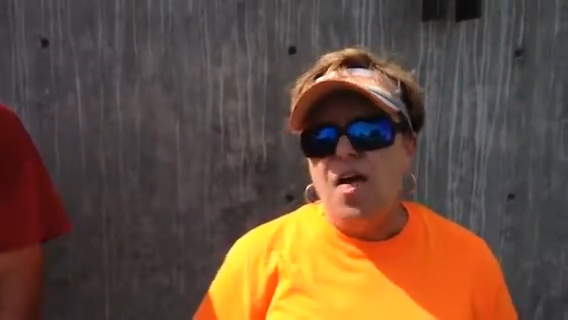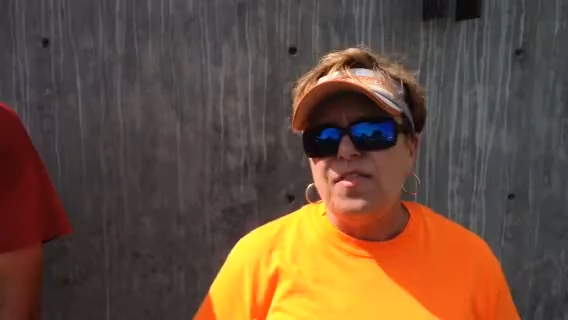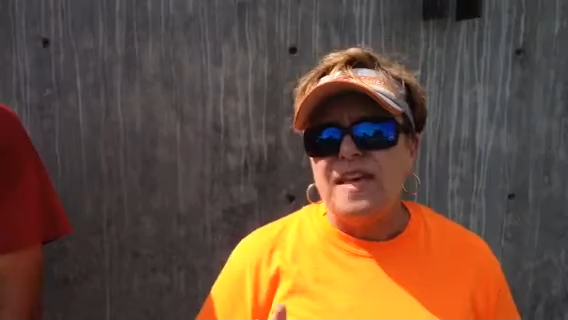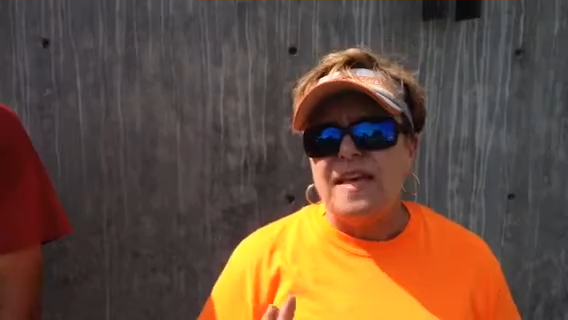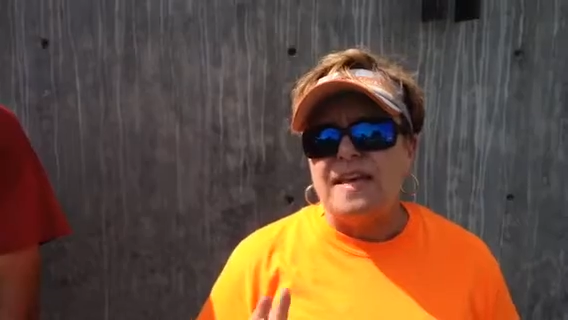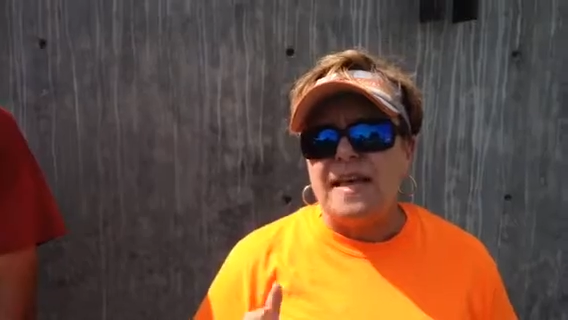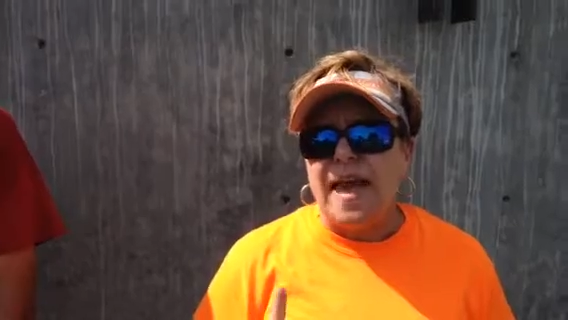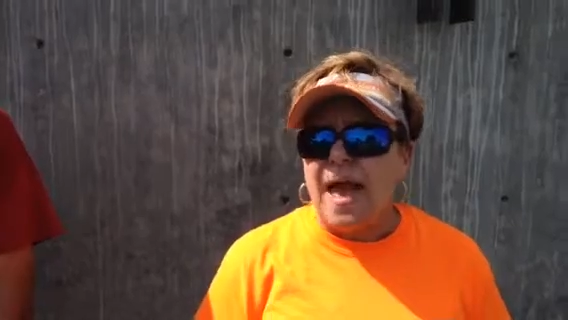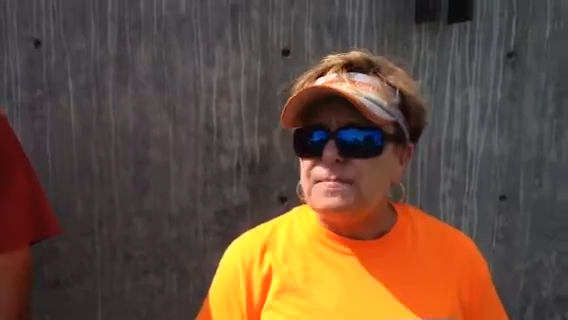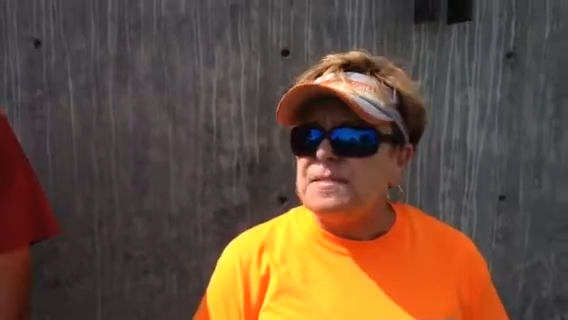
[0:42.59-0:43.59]
the
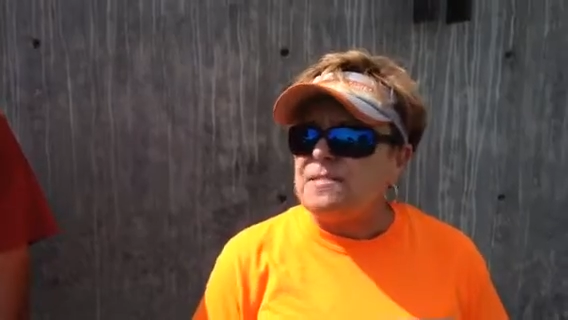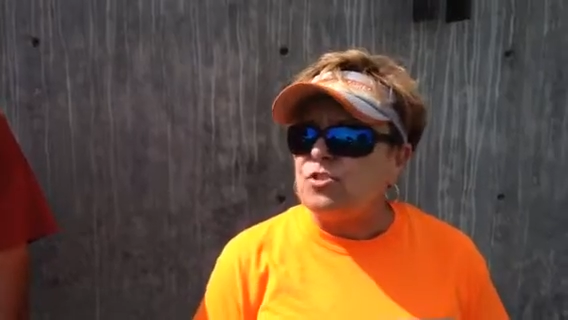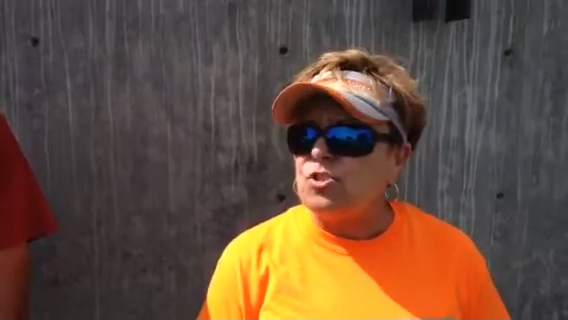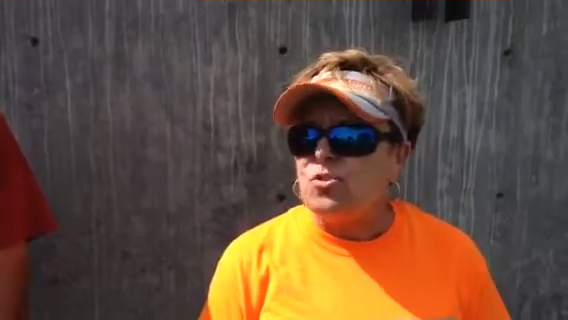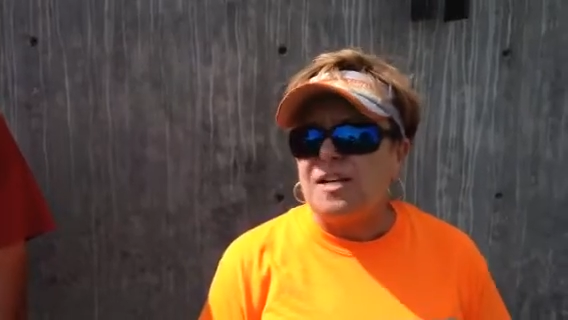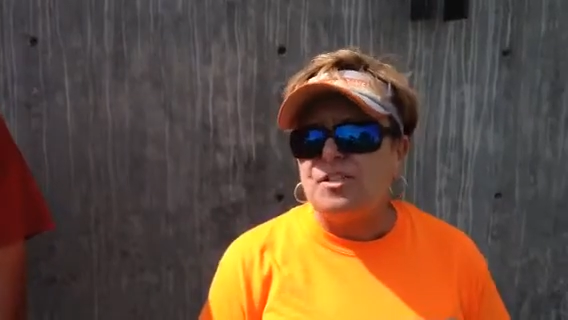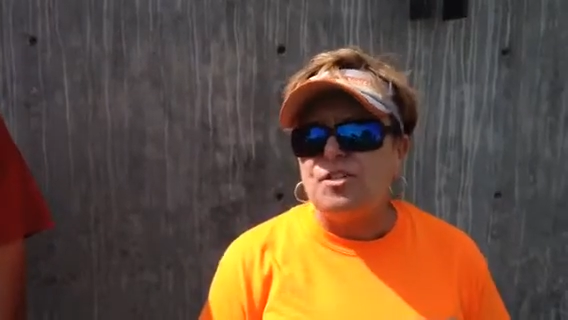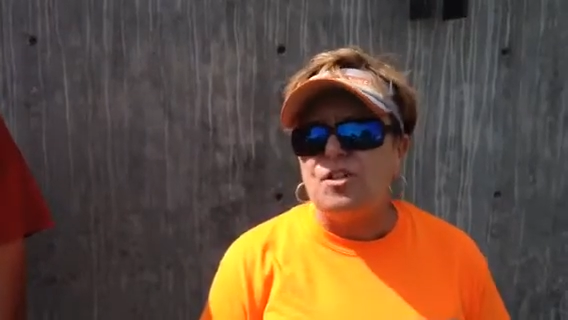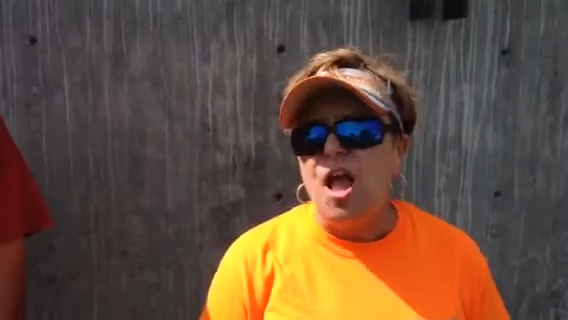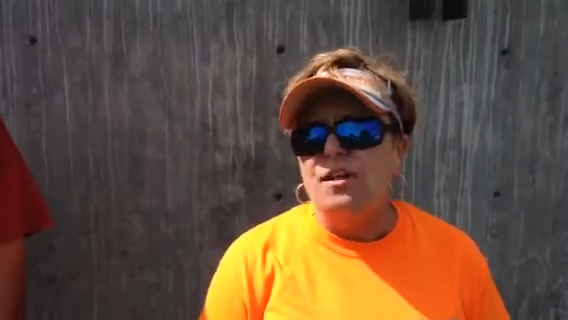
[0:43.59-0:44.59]
CAPS
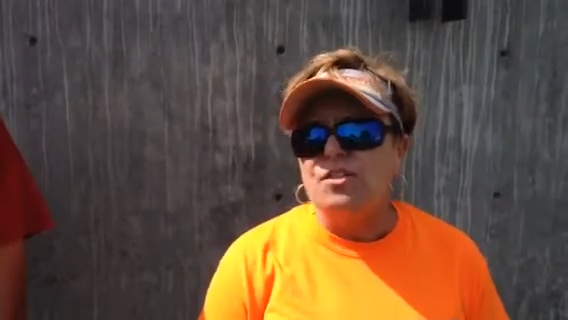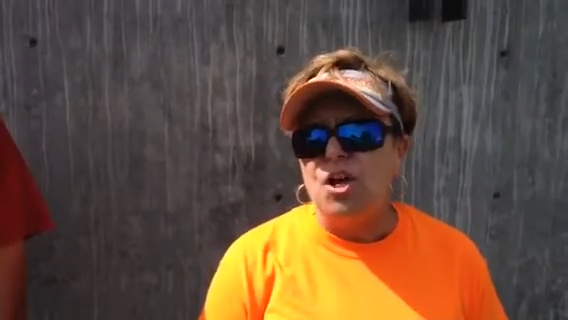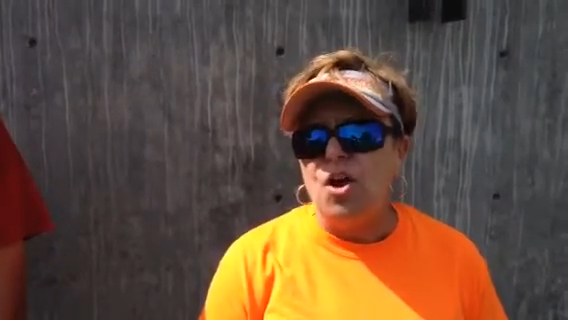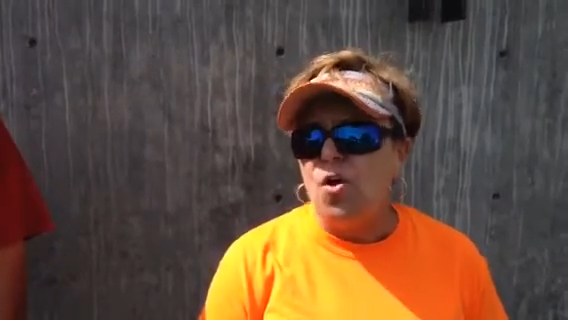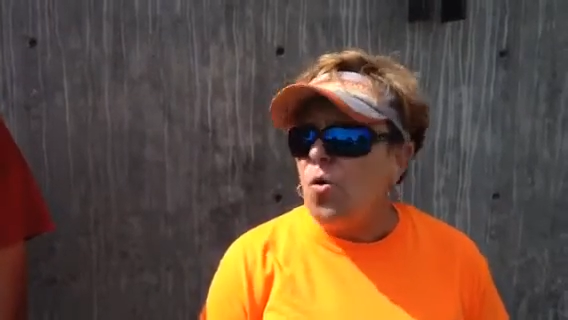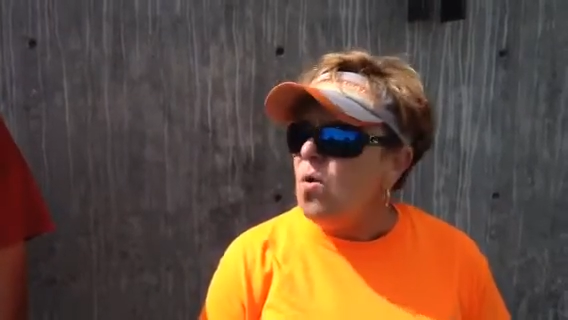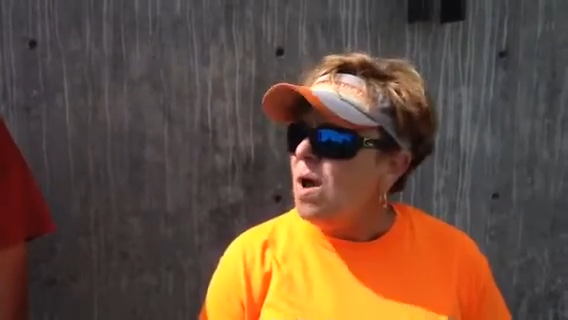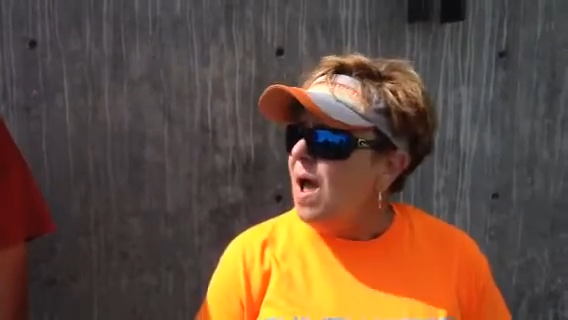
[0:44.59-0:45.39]
instructor, Joe,